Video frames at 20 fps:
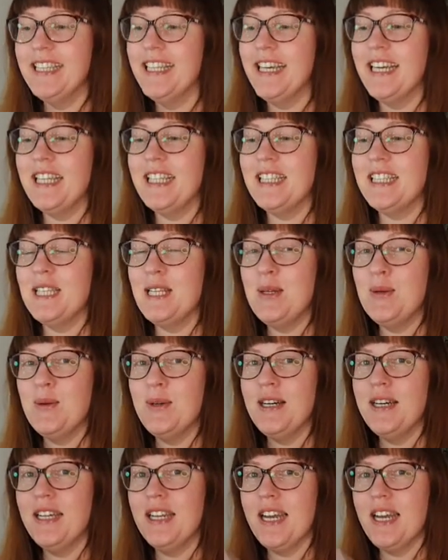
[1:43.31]
Let's see
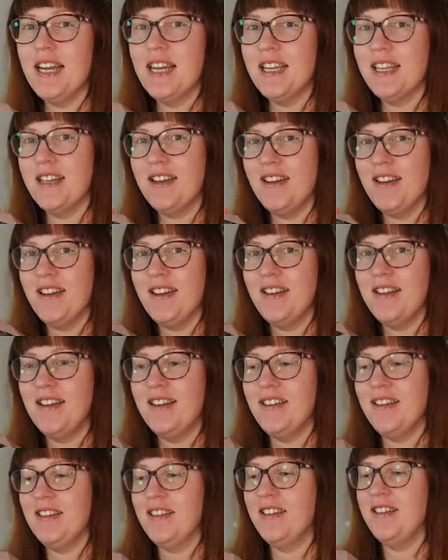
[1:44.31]
what I
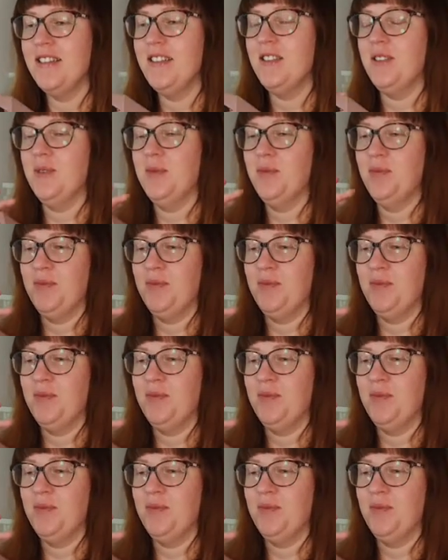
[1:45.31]
got.